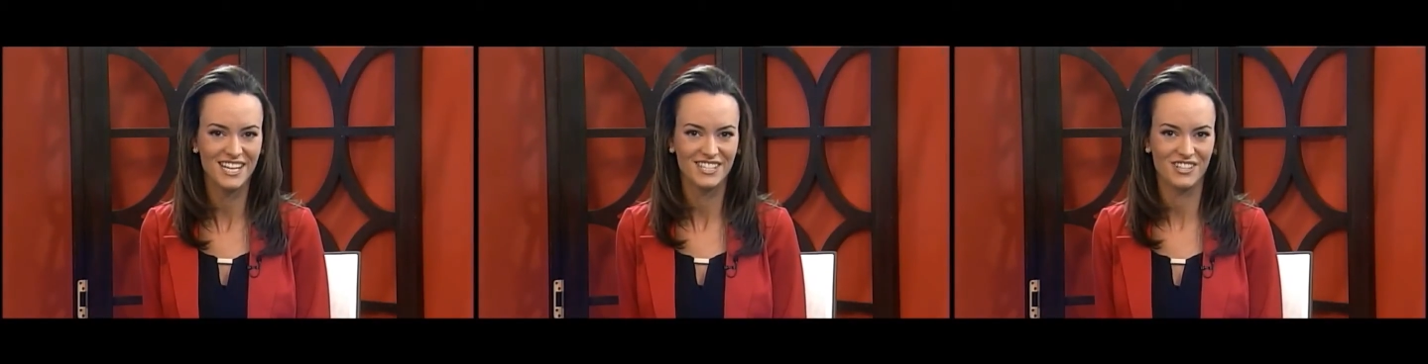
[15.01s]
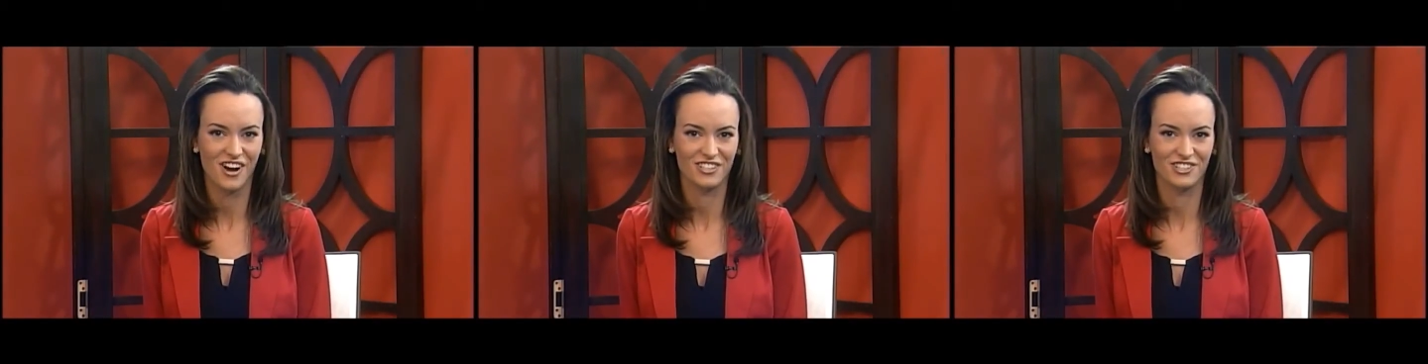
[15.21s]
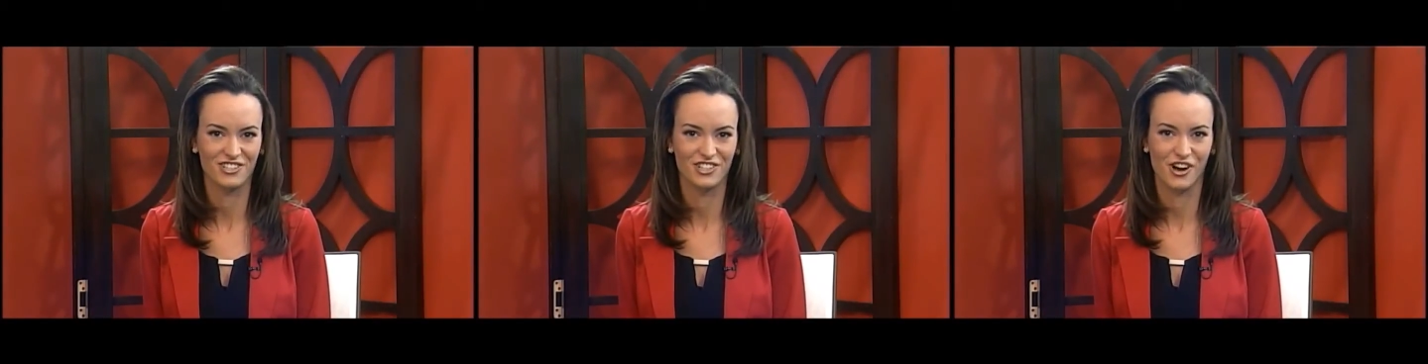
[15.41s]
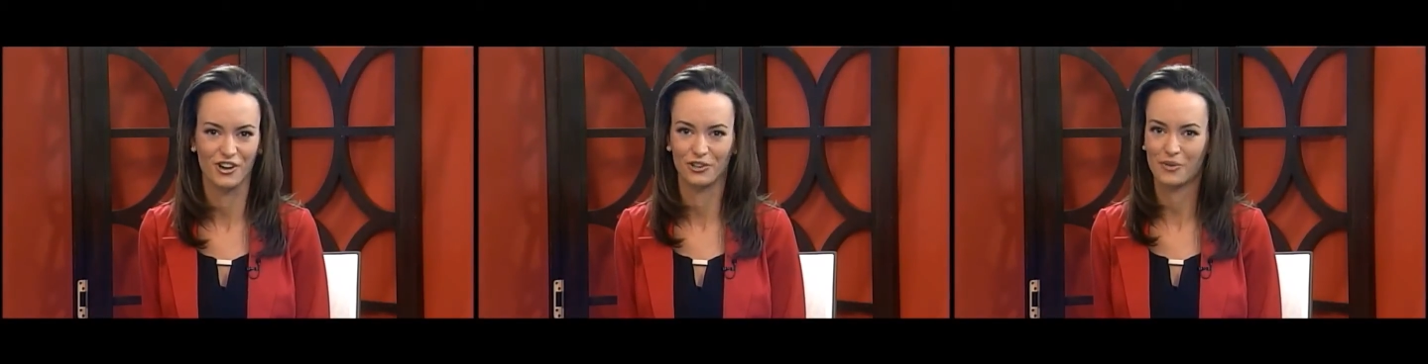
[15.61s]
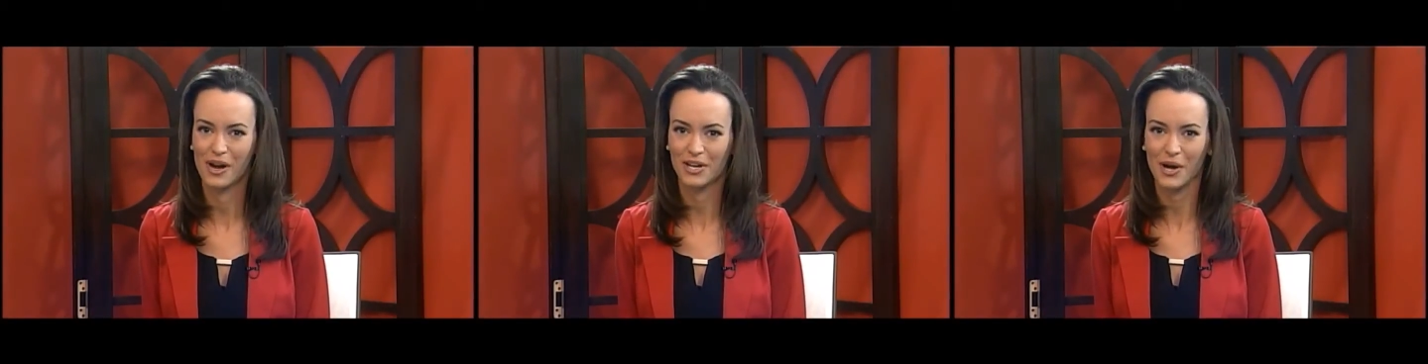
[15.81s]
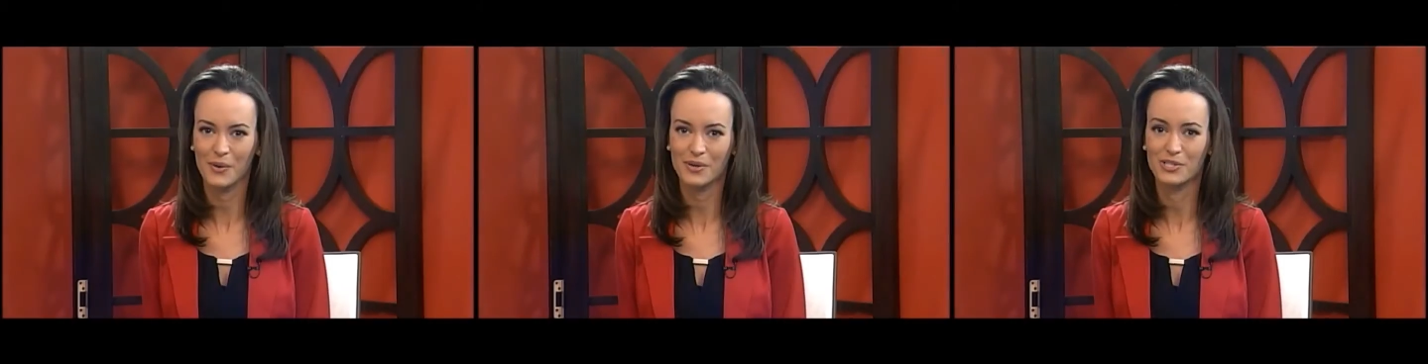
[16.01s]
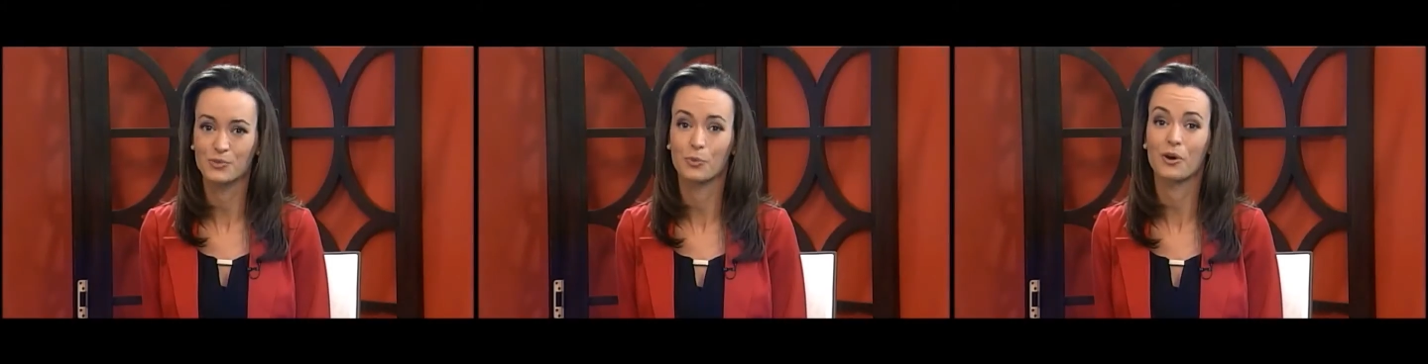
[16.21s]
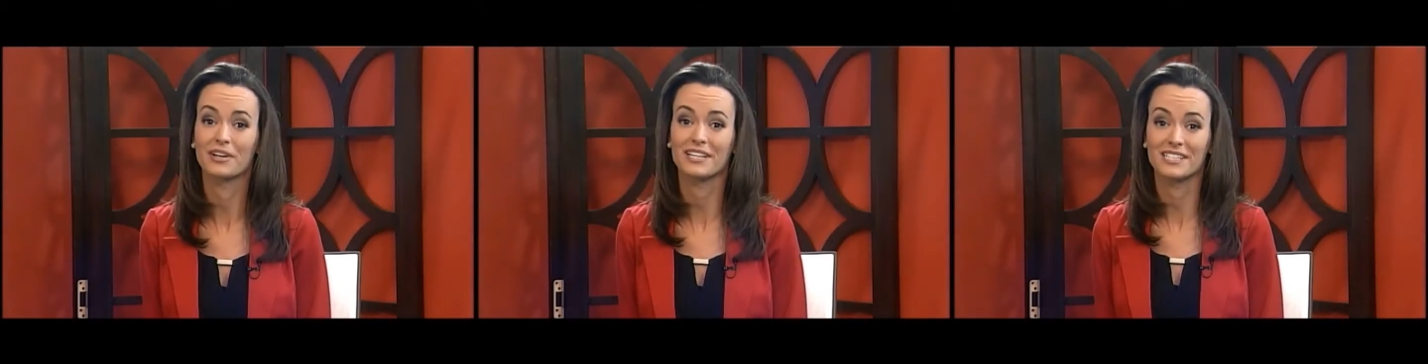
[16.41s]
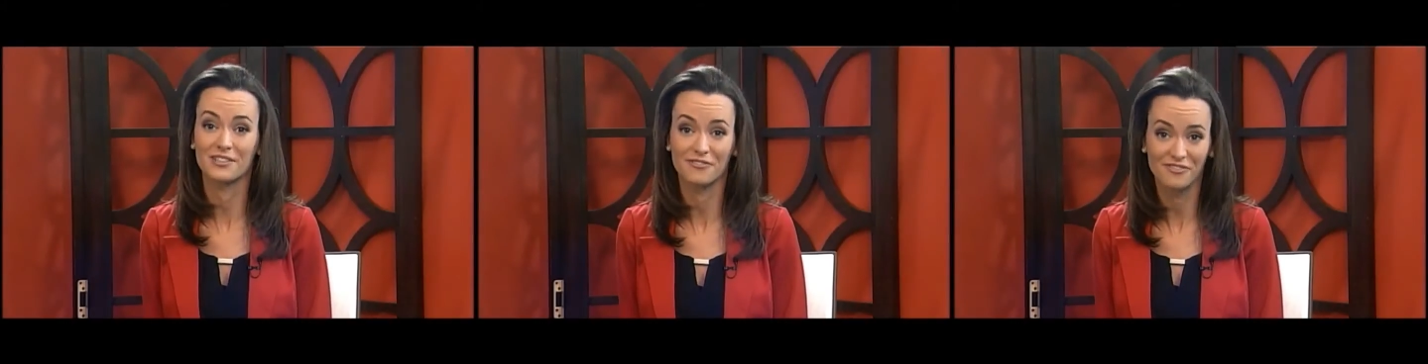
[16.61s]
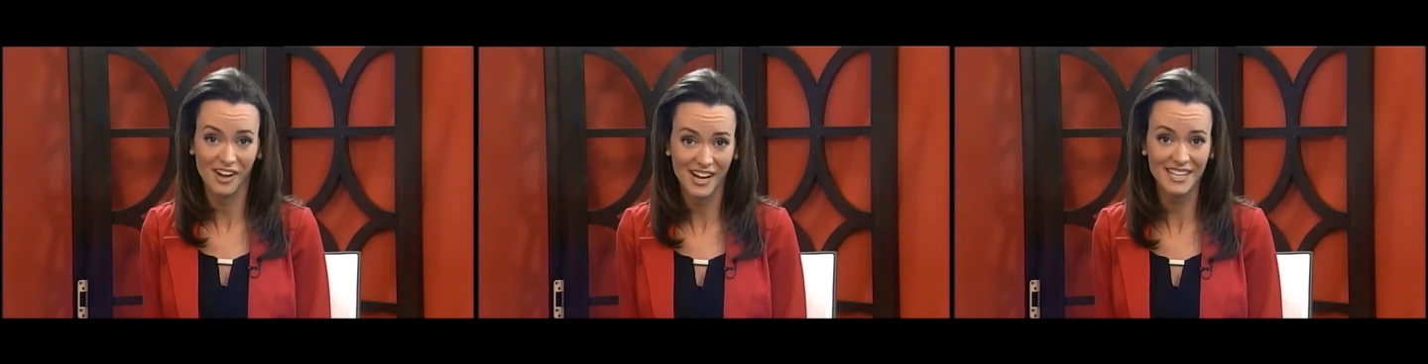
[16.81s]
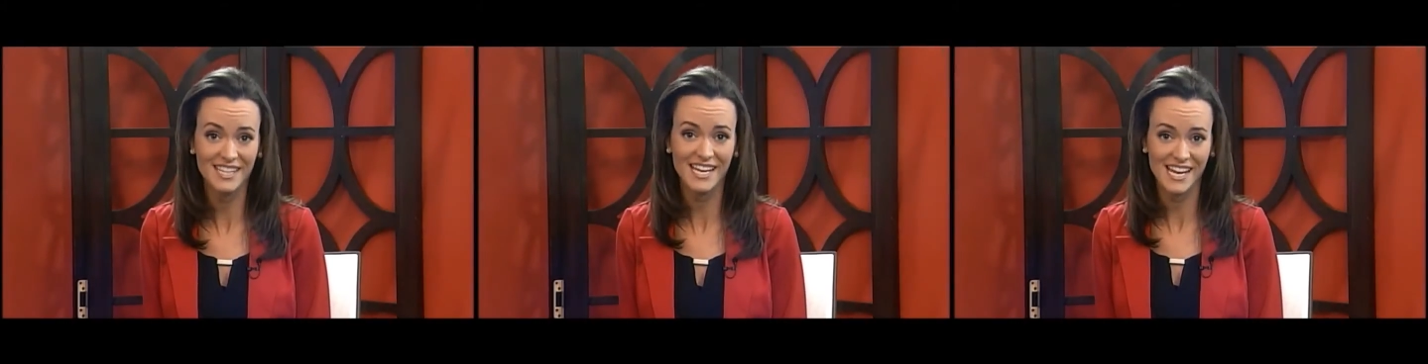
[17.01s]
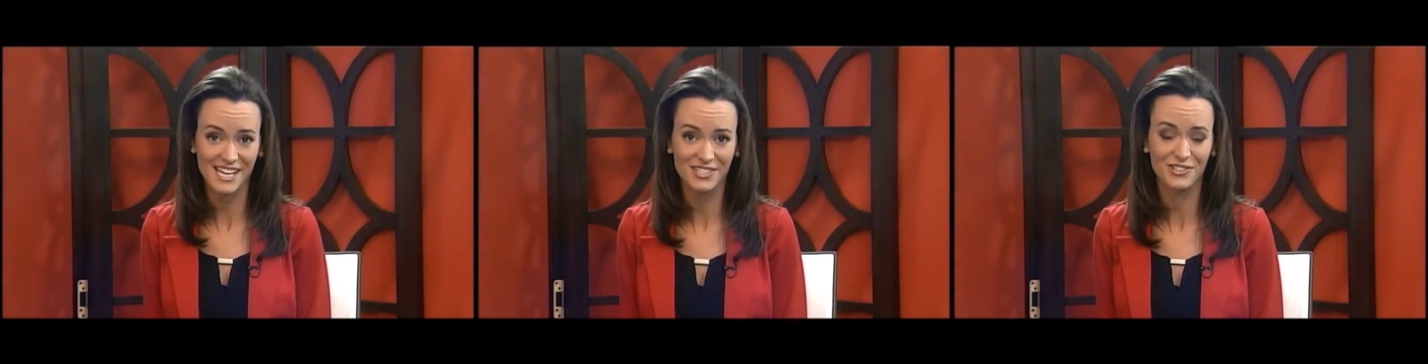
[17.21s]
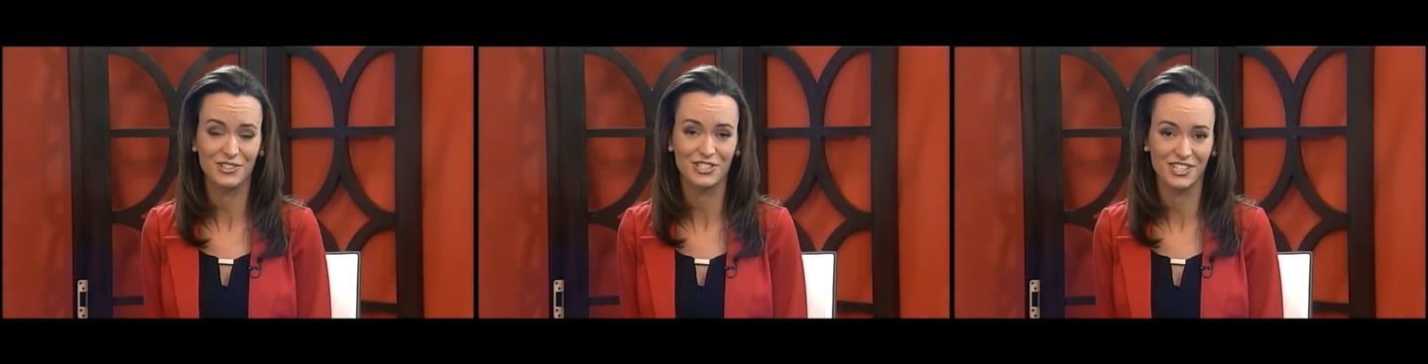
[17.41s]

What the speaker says: Dr. John Greco is working to find the answers